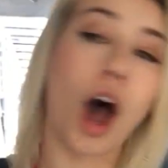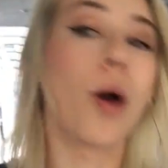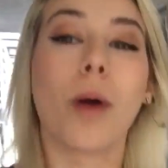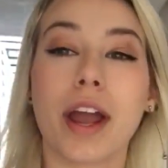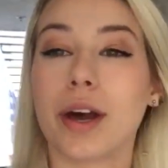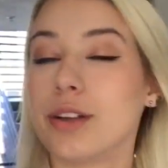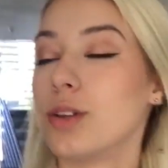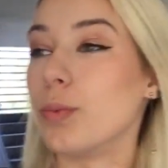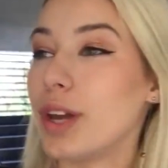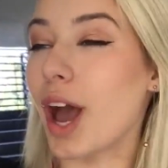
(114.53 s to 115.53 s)
All right, y'all.
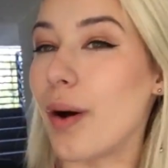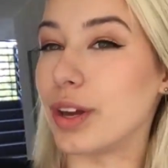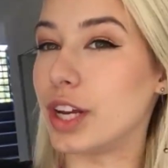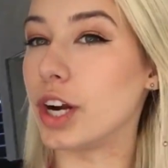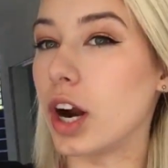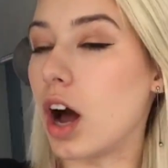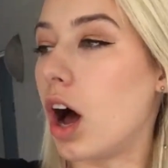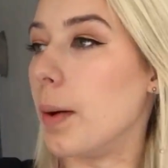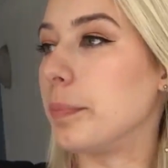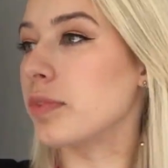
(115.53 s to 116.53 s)
So we out here.
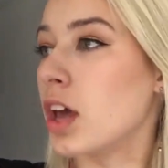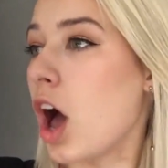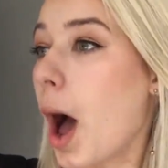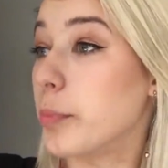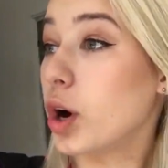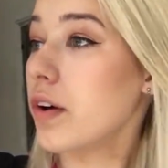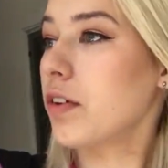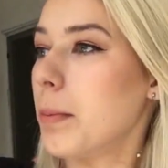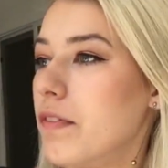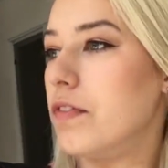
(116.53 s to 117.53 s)
Um, trying
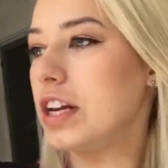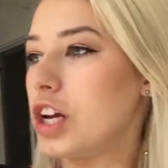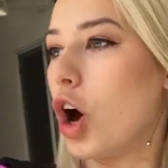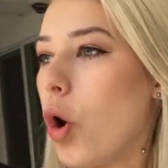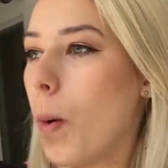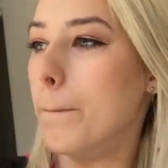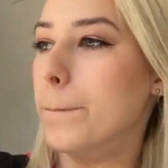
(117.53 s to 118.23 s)
to film a video,